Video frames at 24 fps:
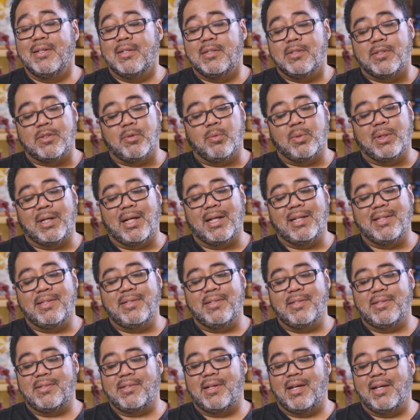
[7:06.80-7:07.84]
So when I
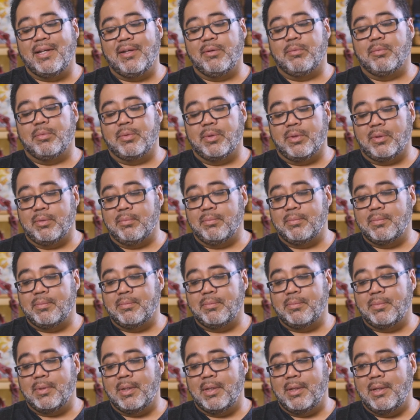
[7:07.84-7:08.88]
design a room
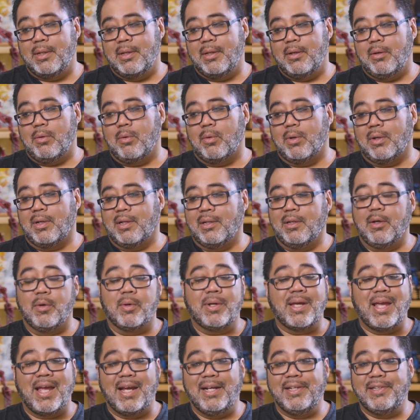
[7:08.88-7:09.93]
or a
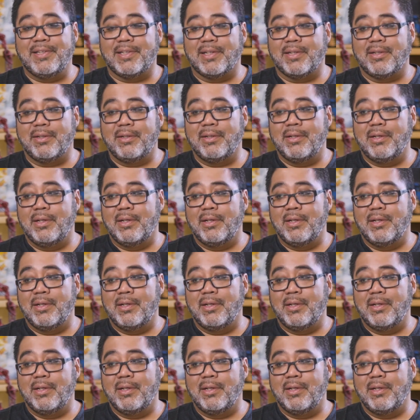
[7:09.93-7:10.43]
location,